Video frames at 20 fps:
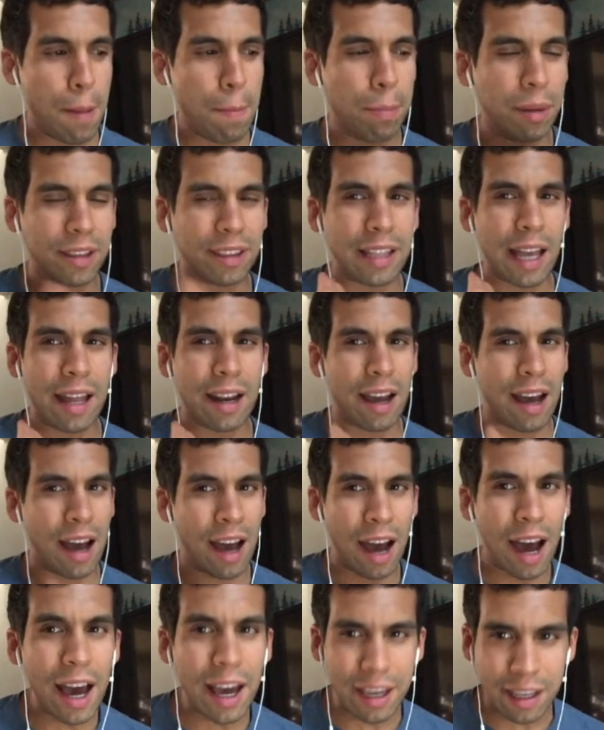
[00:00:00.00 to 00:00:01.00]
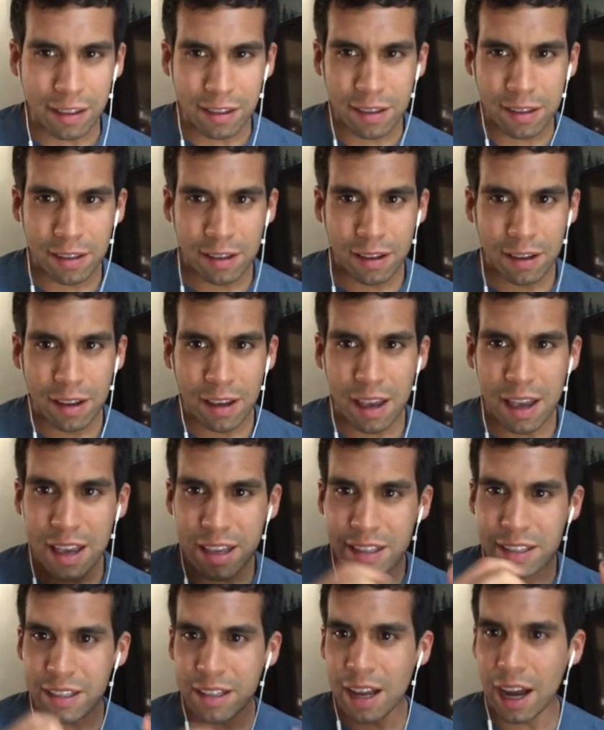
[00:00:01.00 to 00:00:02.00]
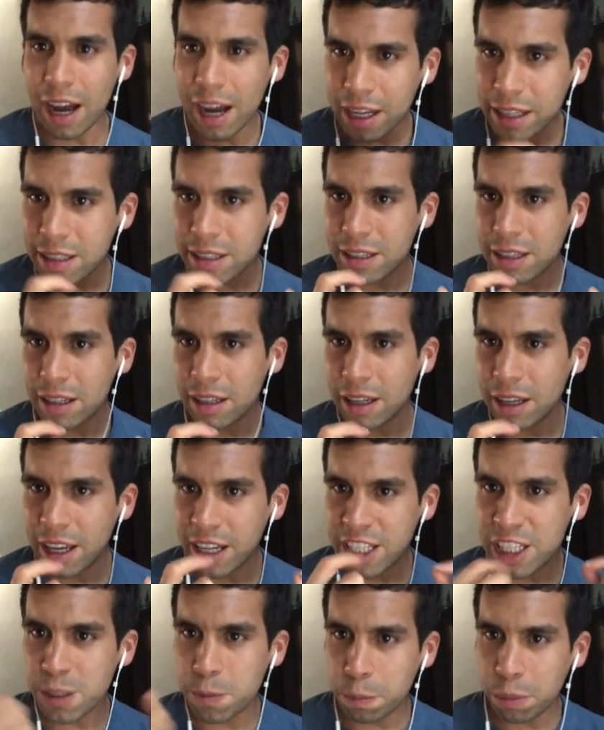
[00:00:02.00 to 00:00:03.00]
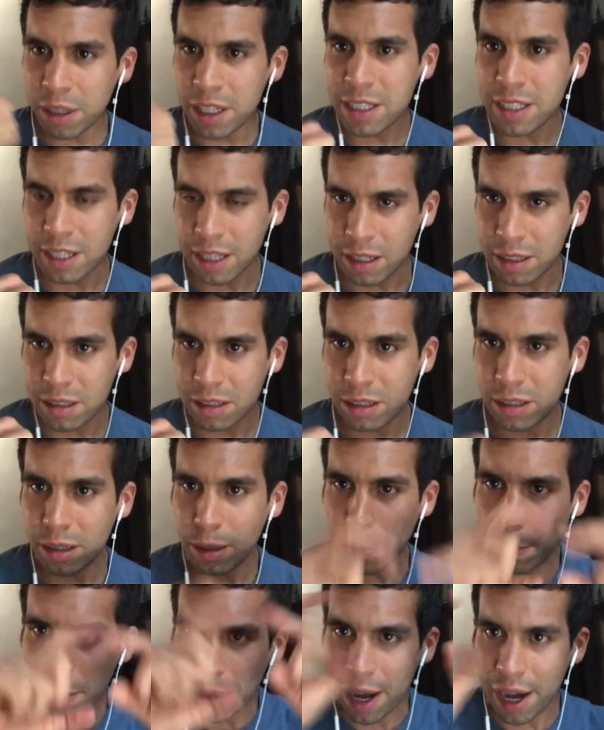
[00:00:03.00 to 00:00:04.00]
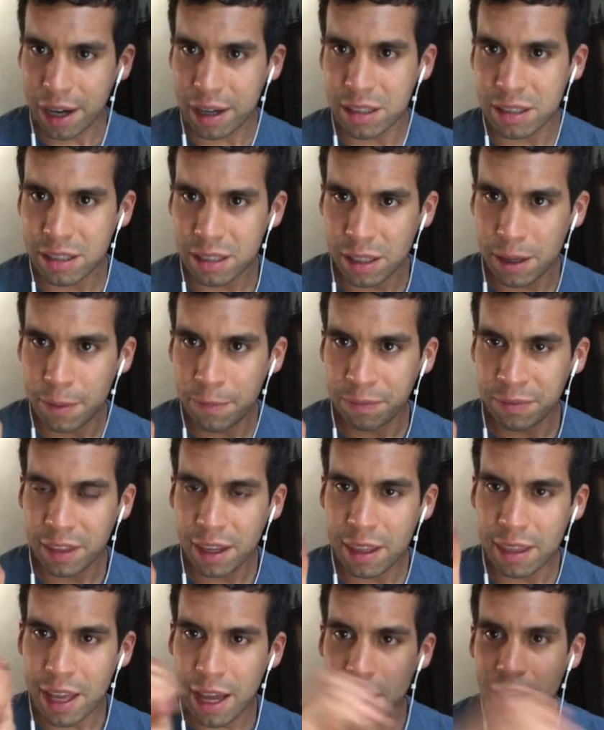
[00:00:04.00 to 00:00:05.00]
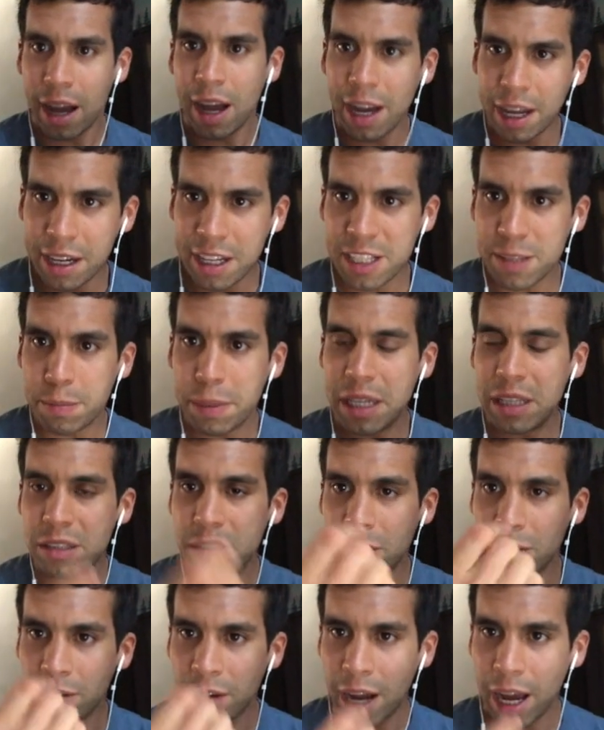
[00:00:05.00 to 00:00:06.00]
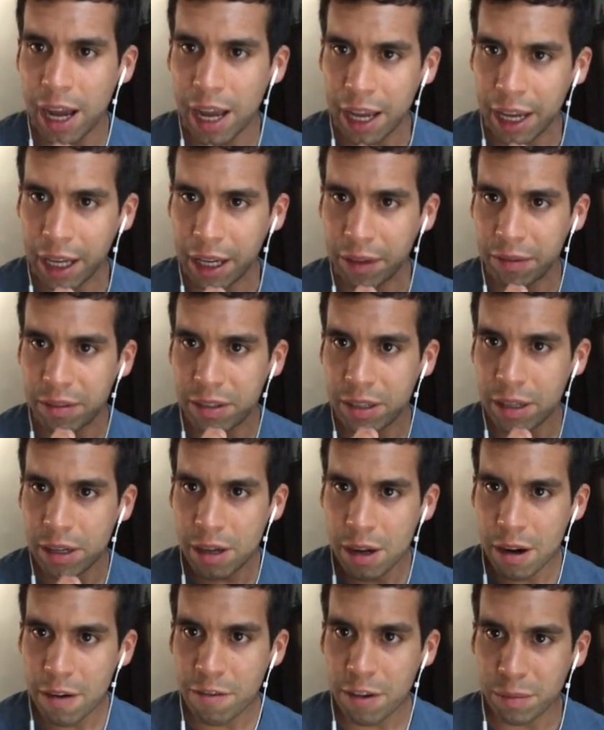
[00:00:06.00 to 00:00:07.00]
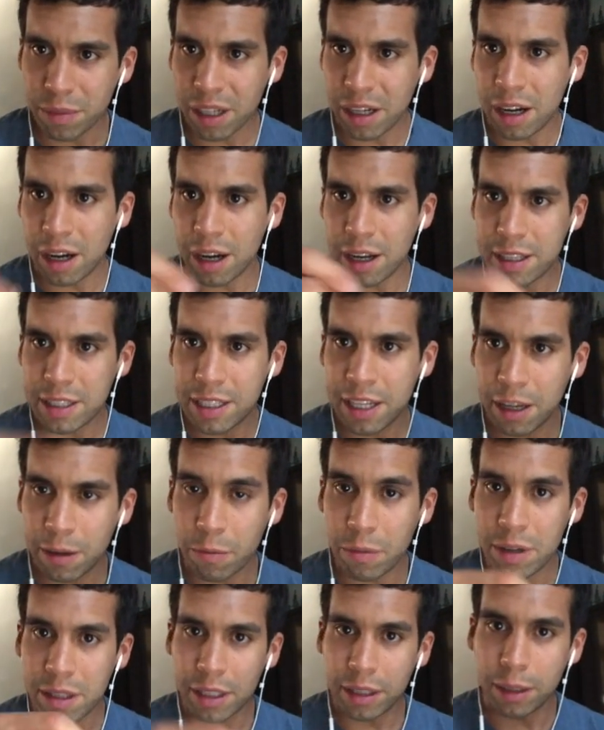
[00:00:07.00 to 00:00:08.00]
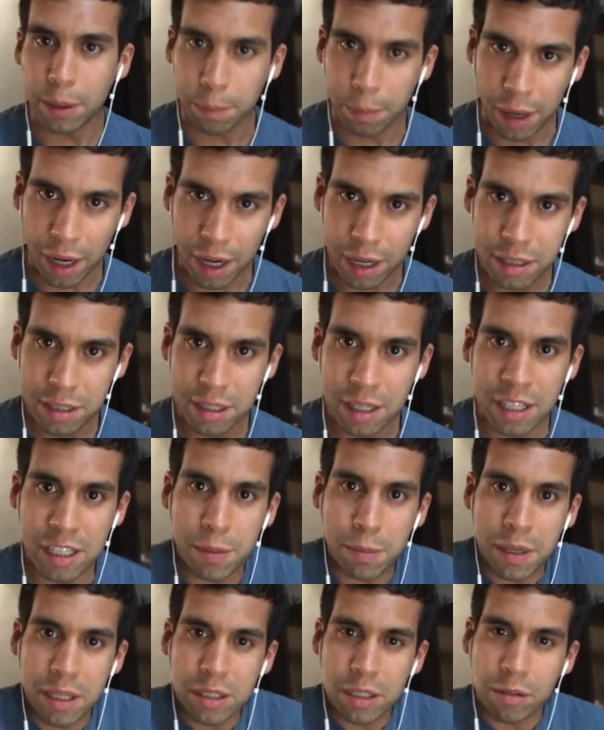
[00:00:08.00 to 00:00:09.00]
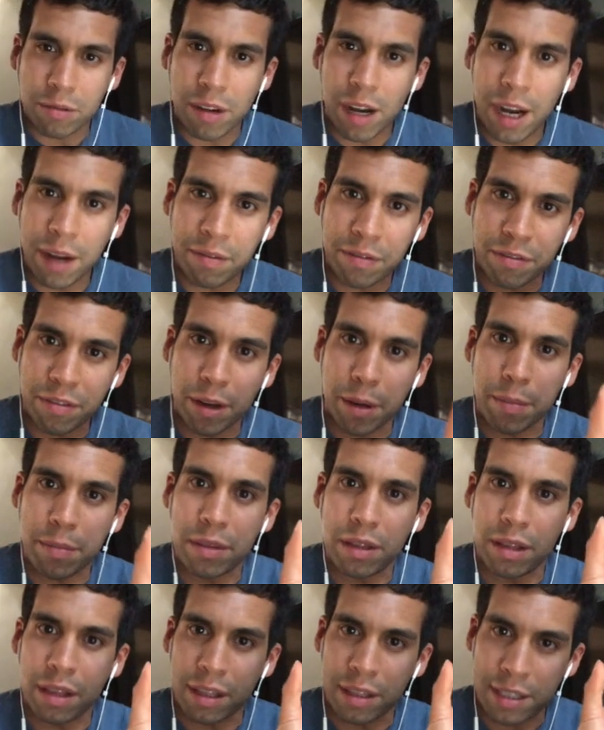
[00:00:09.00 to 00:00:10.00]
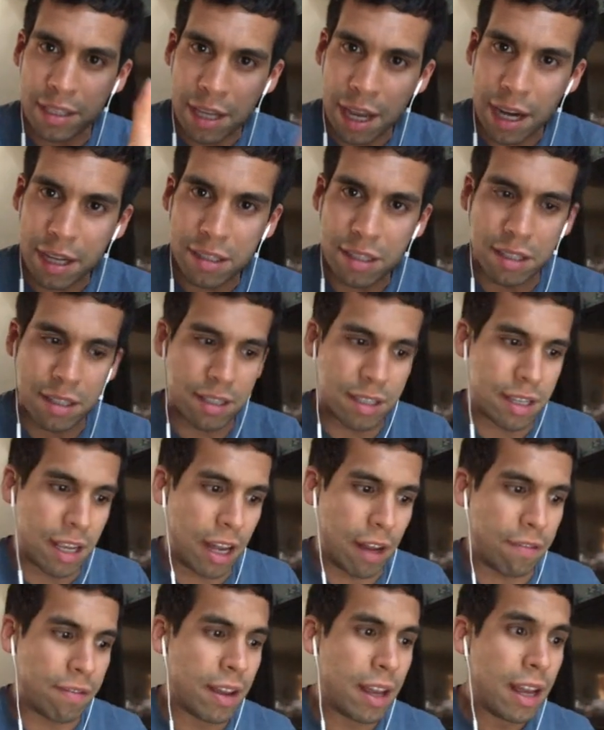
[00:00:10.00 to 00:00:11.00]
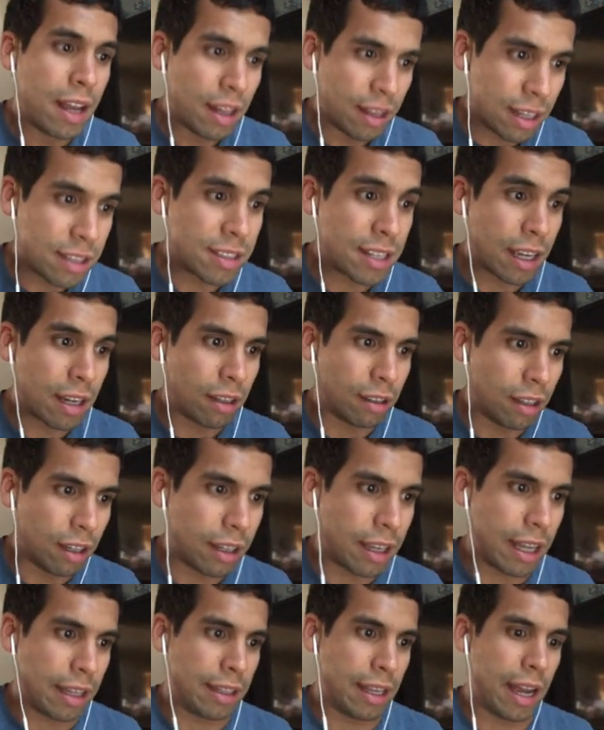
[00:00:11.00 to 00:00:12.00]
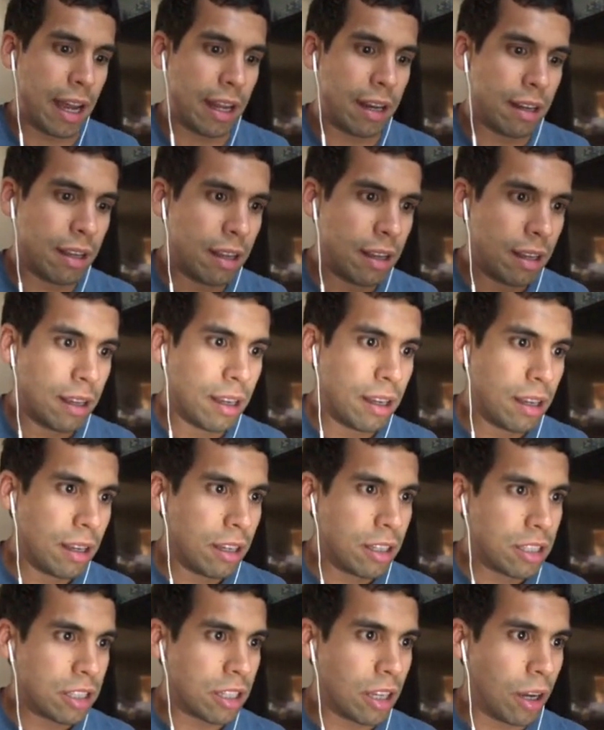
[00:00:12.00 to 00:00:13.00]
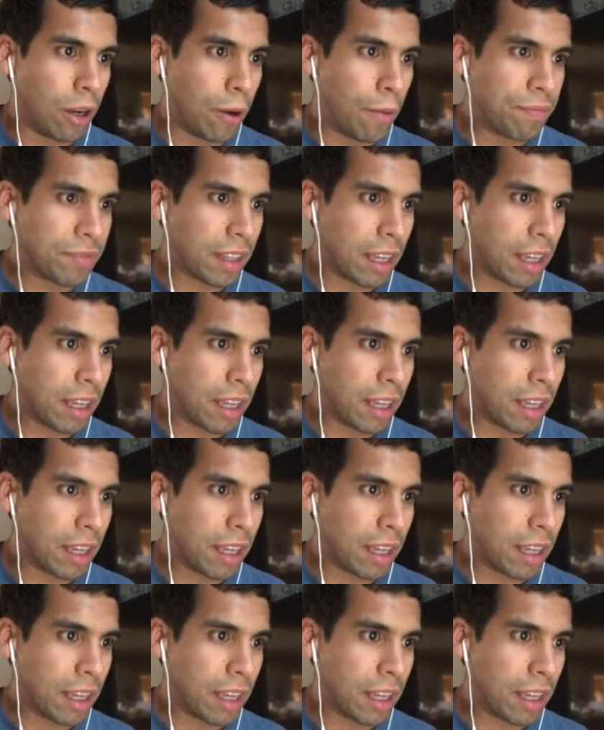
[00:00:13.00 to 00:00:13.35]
but that height is not explicit to the box. That height is being derived from the content within the box. It's being derived from the text itself. Let's take a look at that. So